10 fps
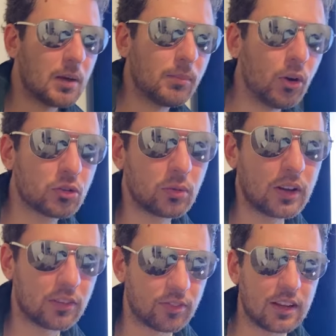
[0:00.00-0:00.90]
Most
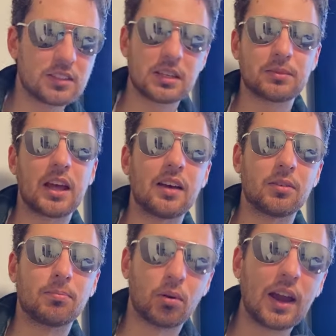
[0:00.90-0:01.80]
Raider fans seem to have
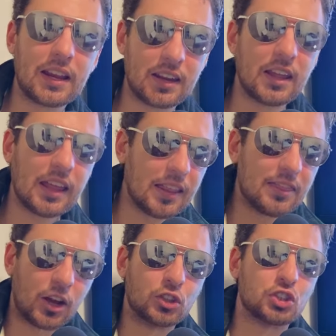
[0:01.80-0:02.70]
a brain in
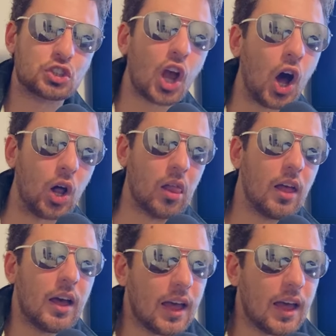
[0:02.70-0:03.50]
their skull